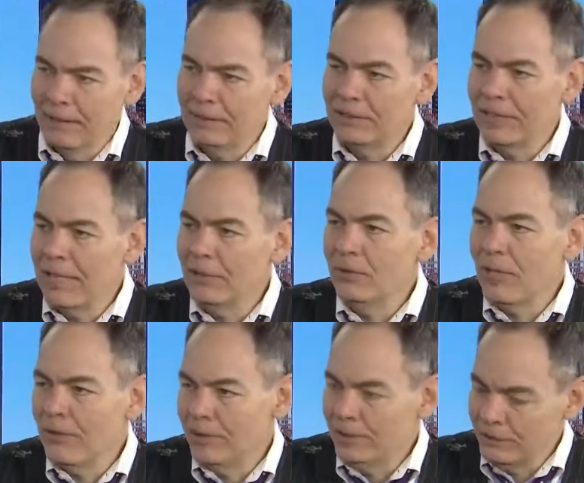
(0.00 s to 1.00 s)
It's
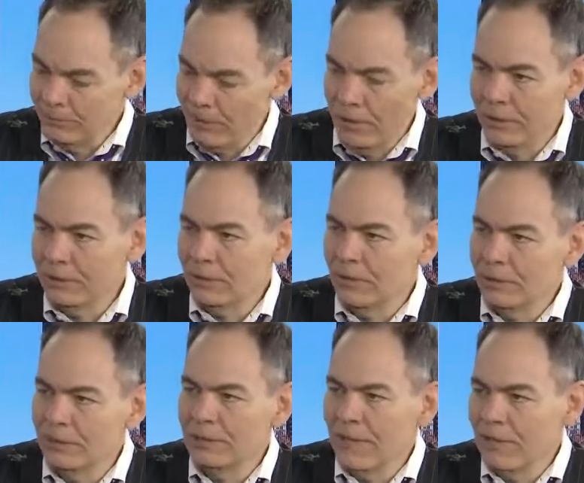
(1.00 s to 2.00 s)
telegraphing, because markets are a
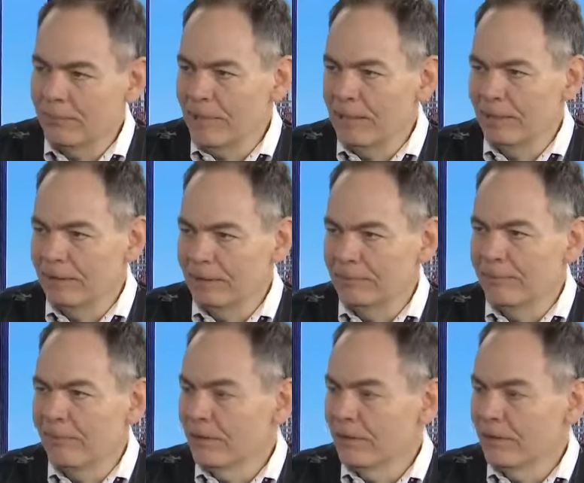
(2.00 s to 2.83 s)
discounting mechanism.